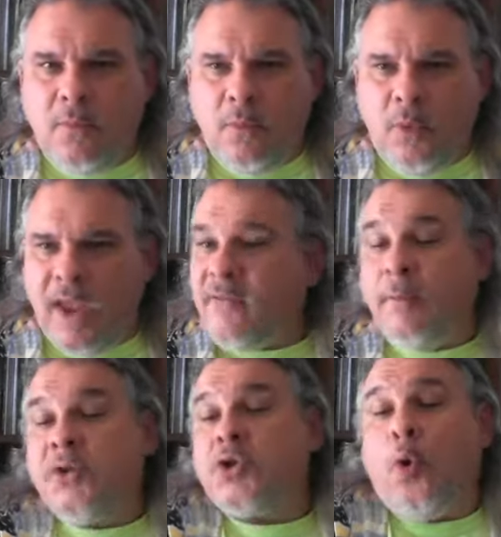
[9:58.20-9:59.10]
we have a
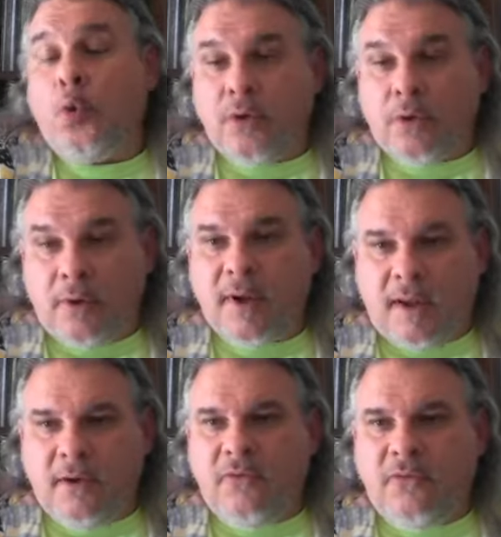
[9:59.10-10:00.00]
much older
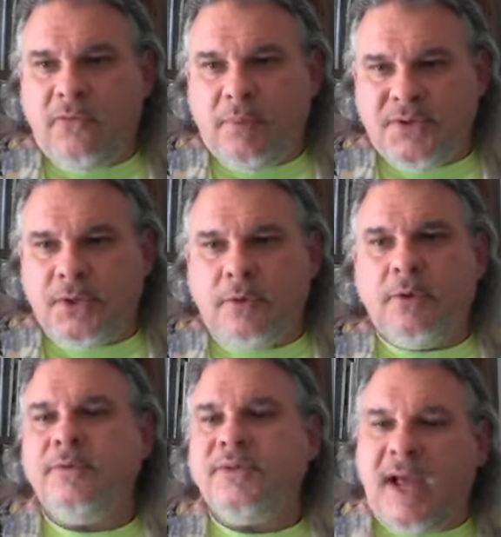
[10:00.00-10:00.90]
kind of persona
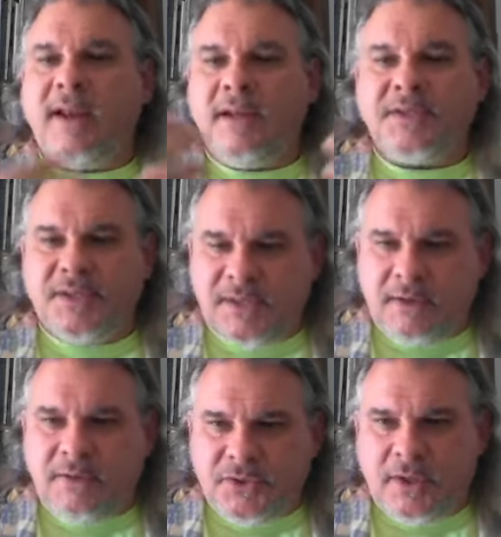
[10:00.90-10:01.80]
who's not
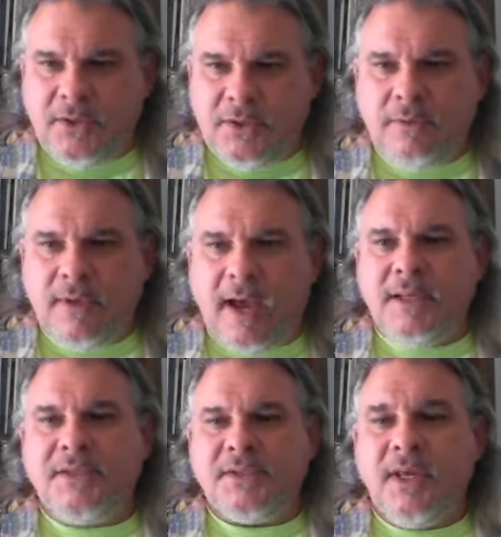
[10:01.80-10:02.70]
necessarily trying to do that.
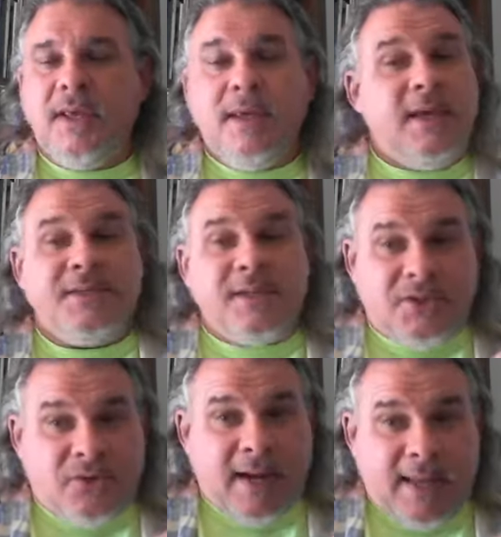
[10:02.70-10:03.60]
He's not
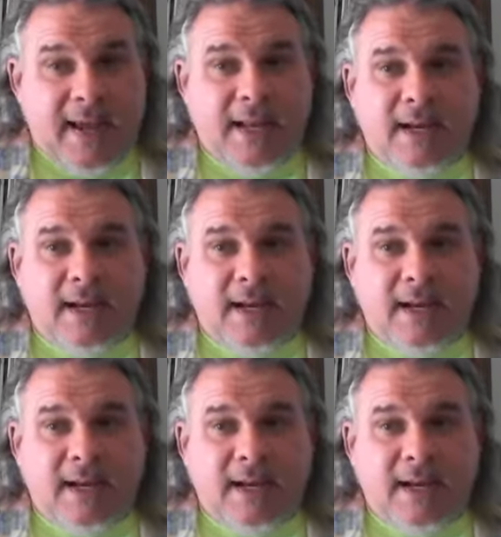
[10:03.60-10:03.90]
trying to gain